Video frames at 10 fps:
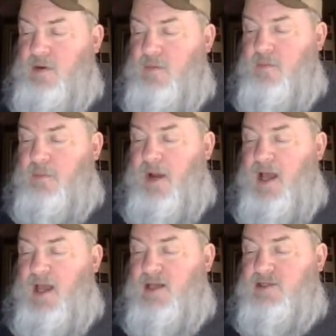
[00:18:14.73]

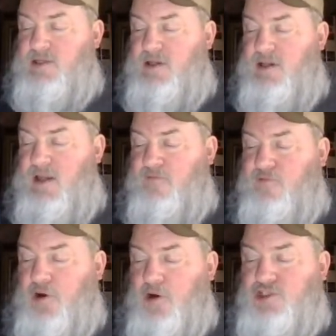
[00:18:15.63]
but if
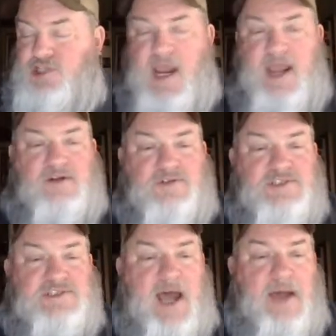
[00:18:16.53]
your channel
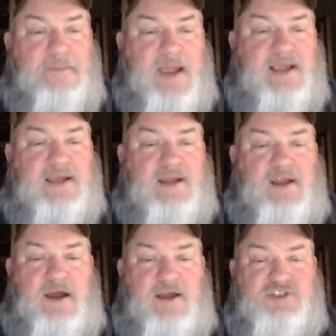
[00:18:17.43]
does not make
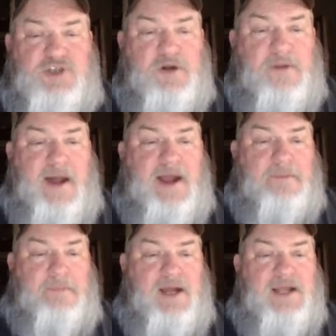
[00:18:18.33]
a certain amount of
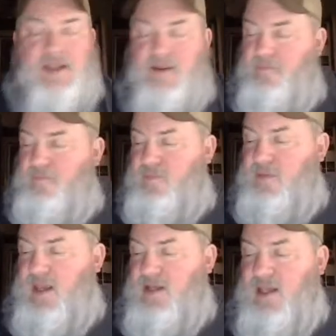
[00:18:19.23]
money
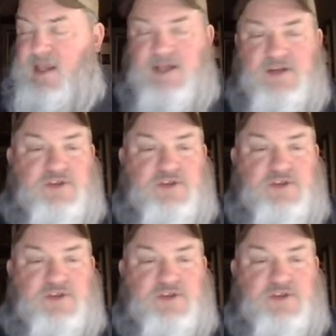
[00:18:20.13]
at the end of